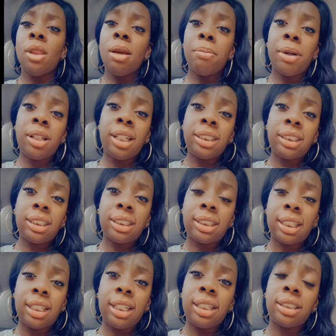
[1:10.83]
But listen
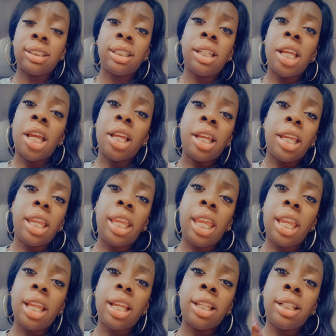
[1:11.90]
to this
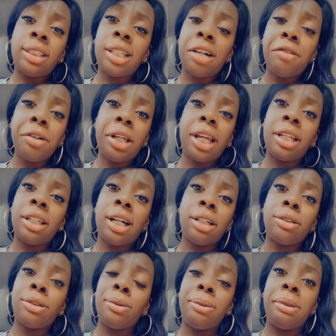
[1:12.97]
the devil
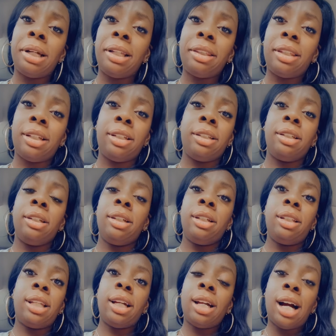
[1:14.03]
cannot do nothing
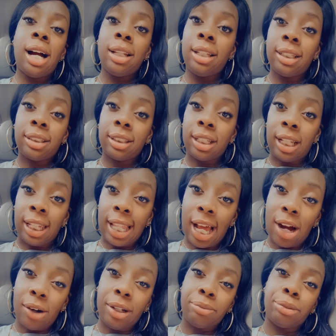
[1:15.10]
that God doesn't
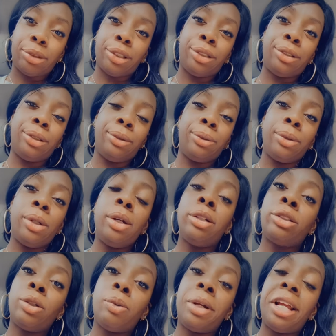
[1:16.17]
allow him to do.
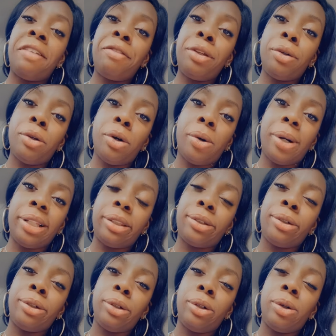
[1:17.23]
So whatever you're going
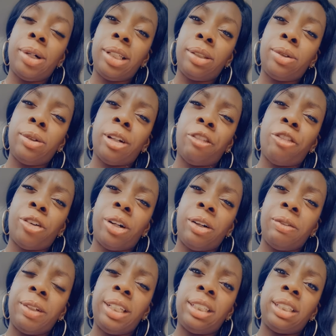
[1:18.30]
through, you're going through it for
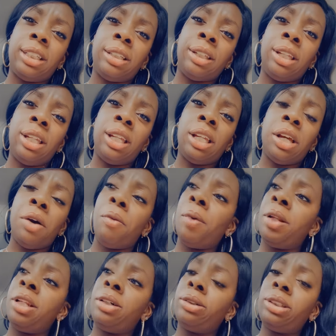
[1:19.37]
a reason.
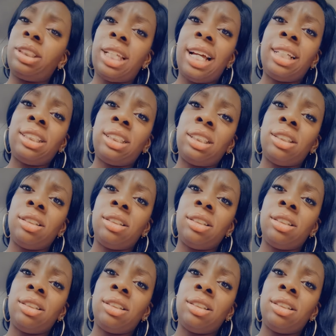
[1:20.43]
When those tests